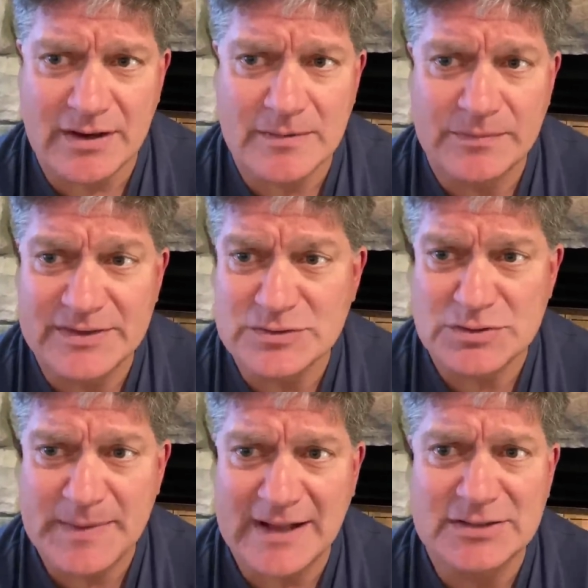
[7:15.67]
this goes
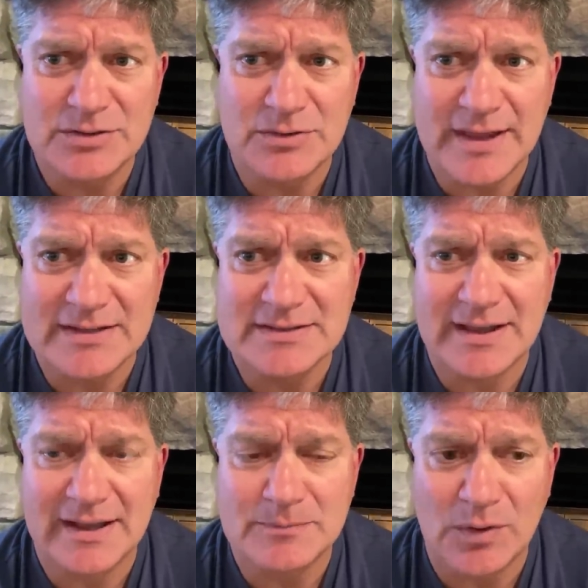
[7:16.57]
back to
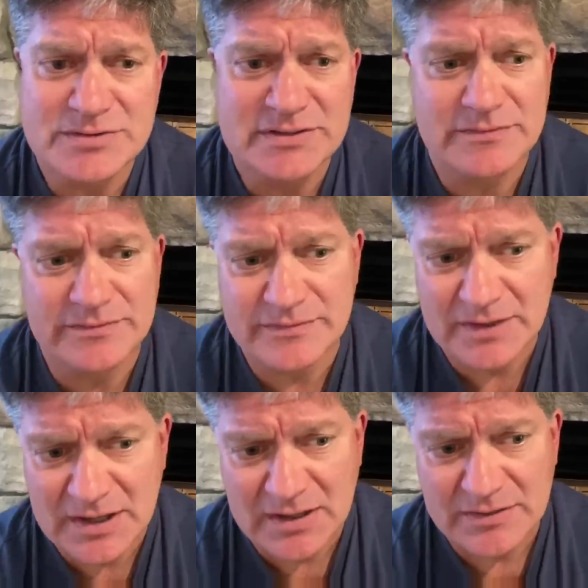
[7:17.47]
2009, most of
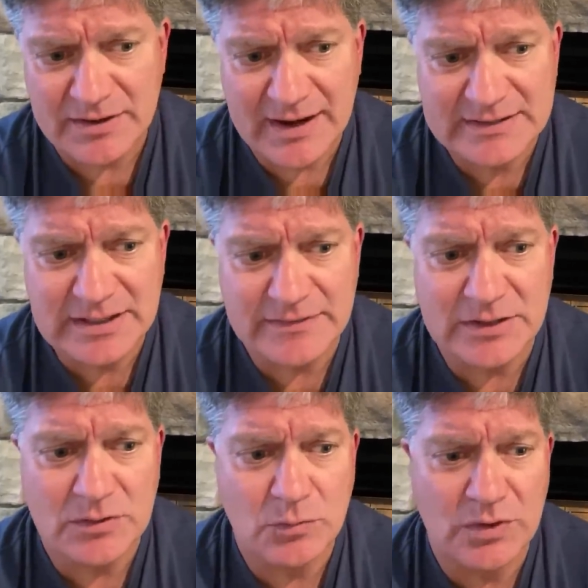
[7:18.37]
their
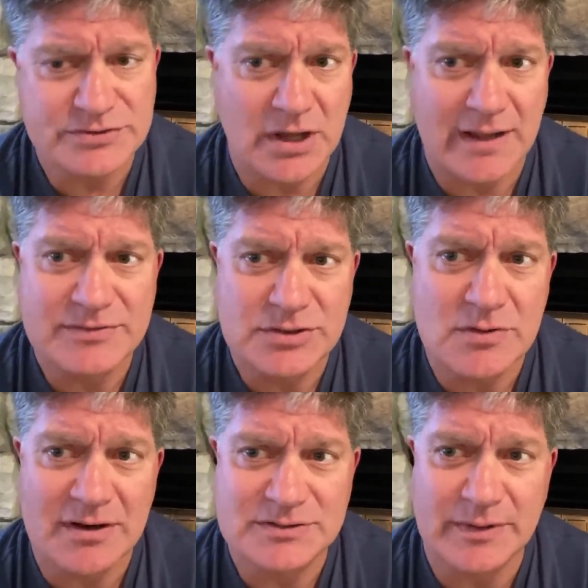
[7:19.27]
activity was
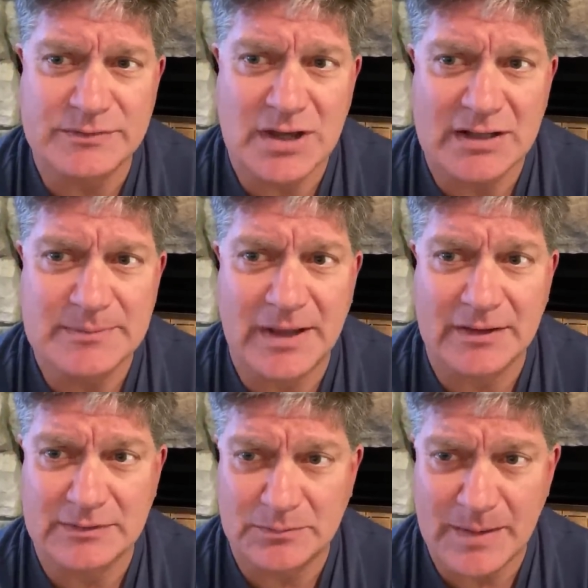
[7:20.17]
offshore, as we've talked
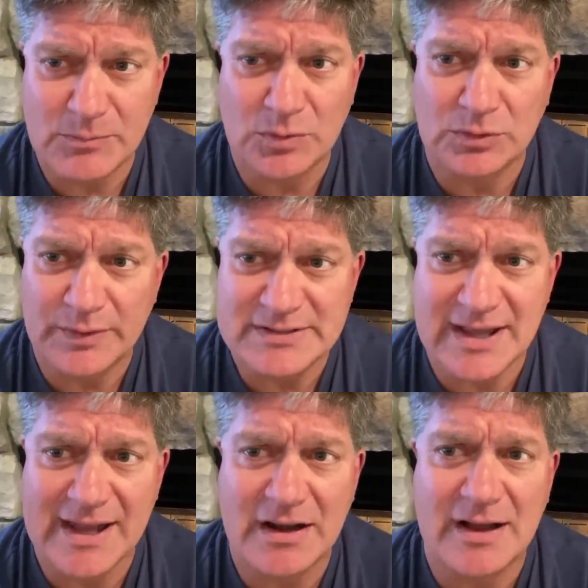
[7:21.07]
about. Remember
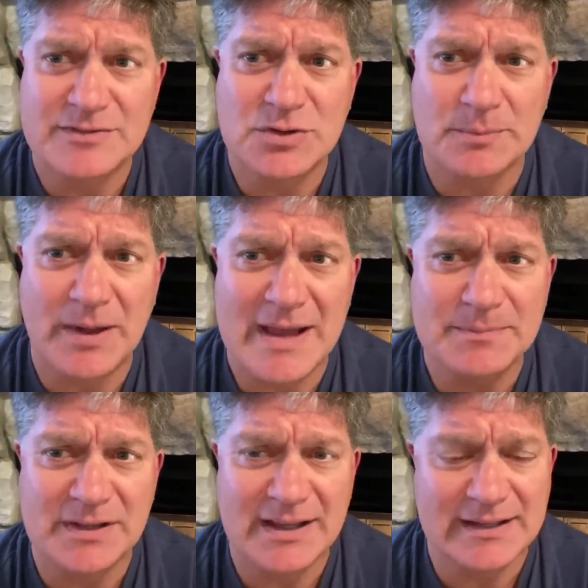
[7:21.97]
Louisiana offshore
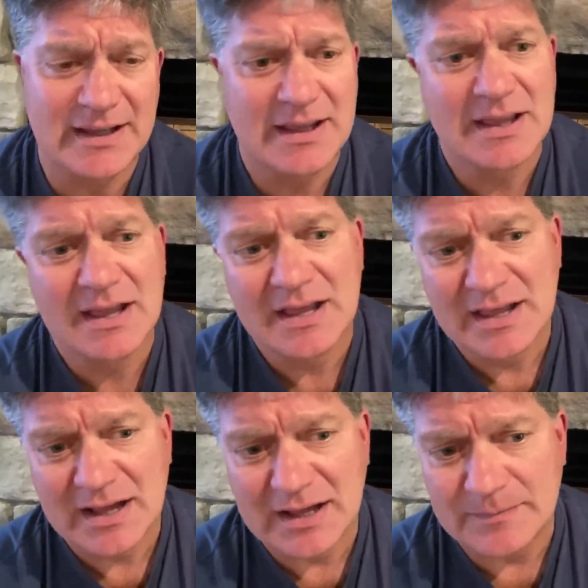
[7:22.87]
pipeline,
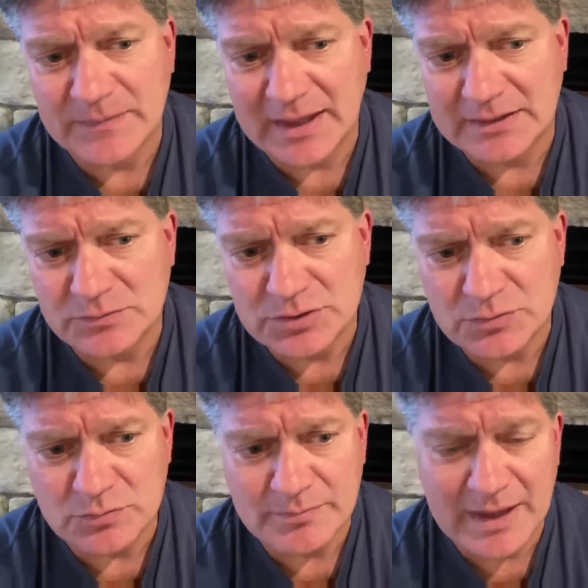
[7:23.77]
and
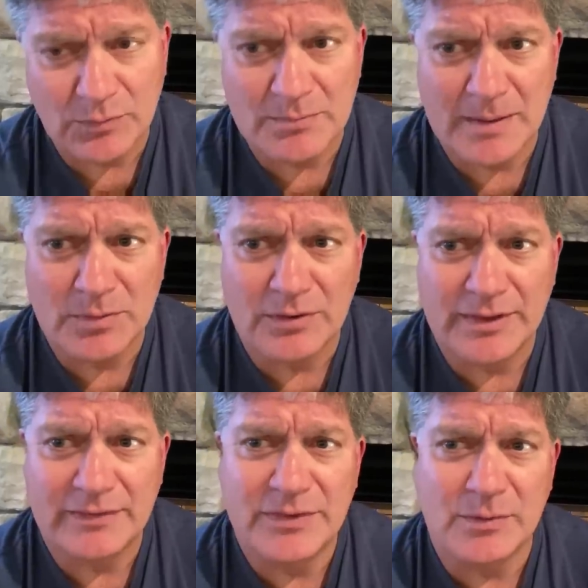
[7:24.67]
you may remember
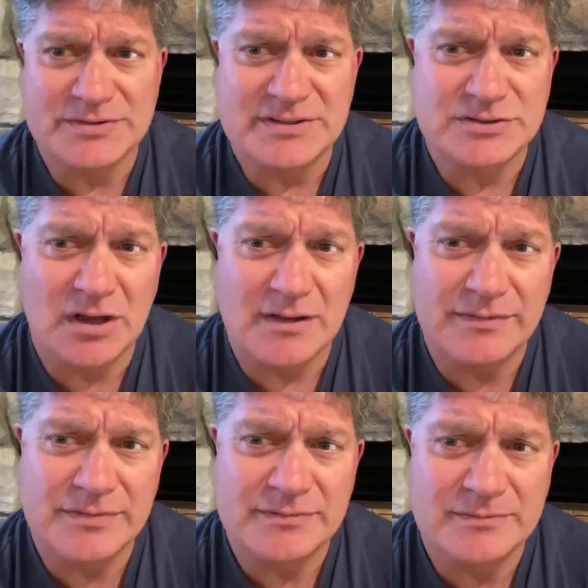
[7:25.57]
that there was these
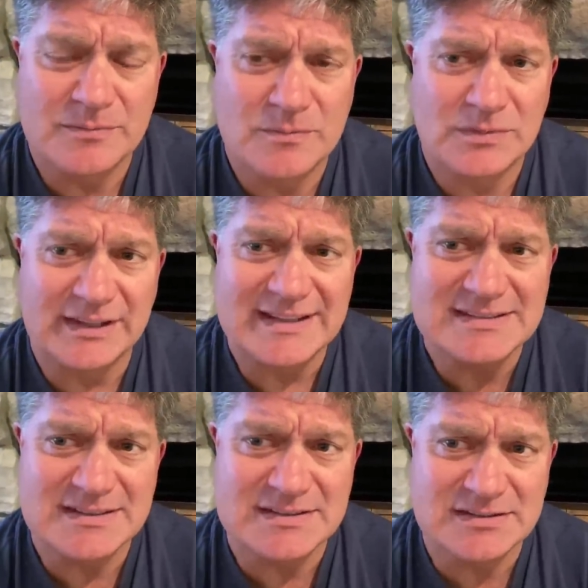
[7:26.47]
Gulf
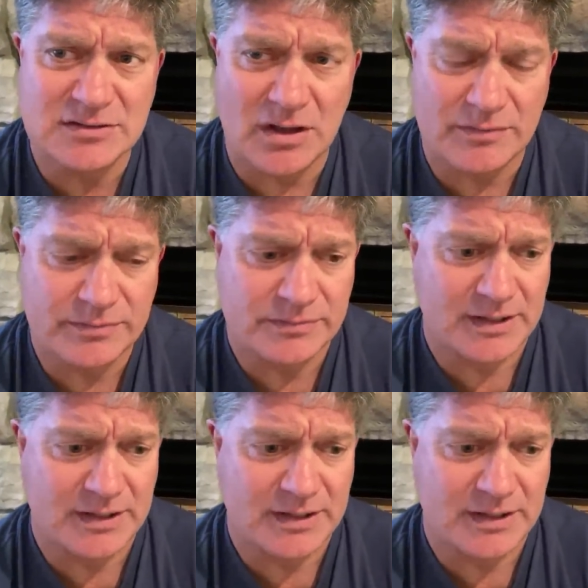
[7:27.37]
leases, Gulf